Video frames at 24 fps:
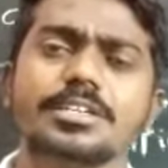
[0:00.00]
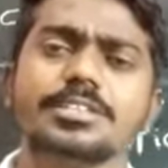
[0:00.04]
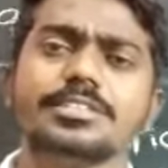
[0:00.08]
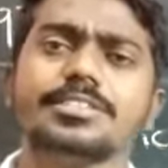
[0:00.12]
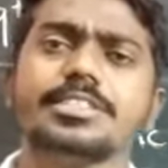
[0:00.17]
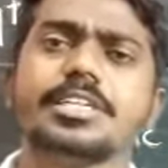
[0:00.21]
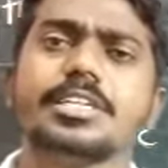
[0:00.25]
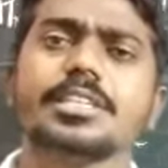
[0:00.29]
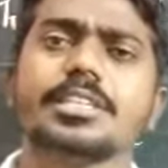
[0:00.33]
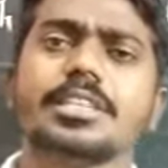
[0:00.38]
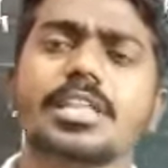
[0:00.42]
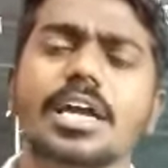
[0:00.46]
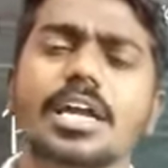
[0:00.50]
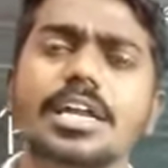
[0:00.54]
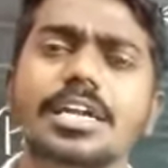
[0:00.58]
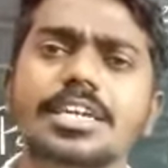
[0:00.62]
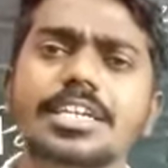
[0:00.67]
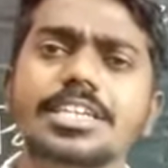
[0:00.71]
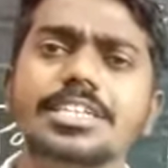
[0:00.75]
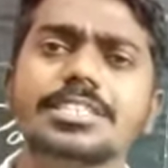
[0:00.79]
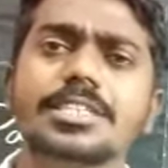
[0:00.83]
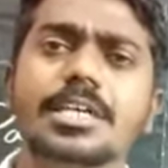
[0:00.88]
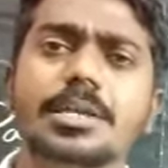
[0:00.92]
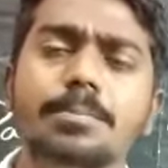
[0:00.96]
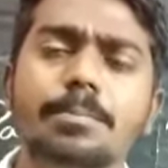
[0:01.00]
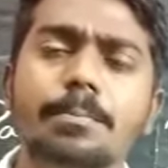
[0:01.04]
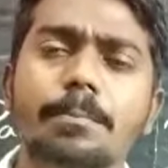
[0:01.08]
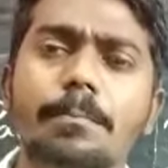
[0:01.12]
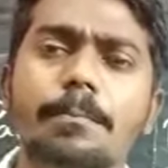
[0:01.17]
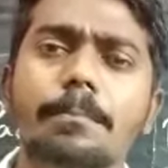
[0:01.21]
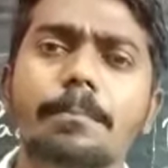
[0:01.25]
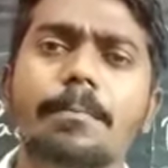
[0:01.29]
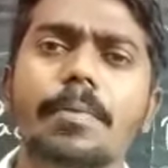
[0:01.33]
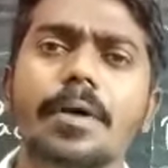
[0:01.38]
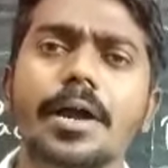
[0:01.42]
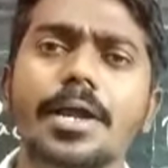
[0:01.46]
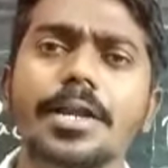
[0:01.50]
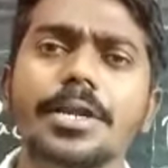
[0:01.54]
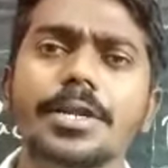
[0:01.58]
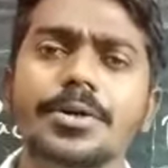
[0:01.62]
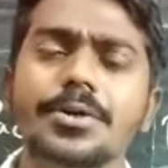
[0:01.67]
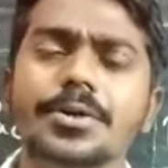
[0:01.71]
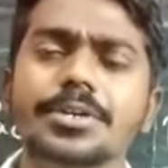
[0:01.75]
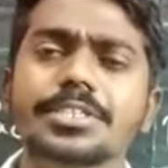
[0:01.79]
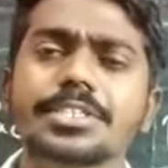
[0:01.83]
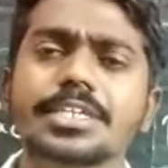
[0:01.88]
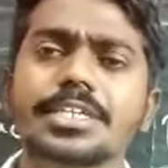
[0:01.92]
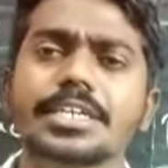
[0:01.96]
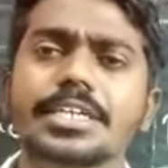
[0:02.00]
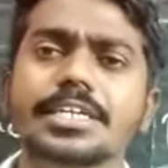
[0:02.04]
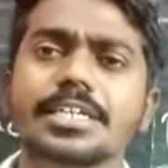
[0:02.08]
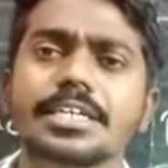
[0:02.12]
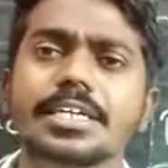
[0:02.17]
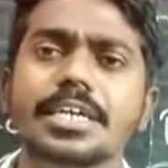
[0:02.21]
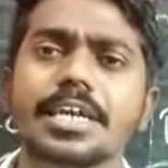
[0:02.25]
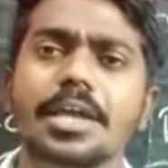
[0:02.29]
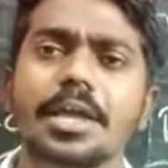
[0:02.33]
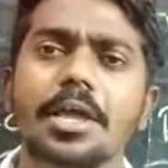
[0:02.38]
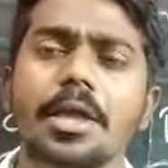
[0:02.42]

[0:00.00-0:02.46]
the scientists have pointed out that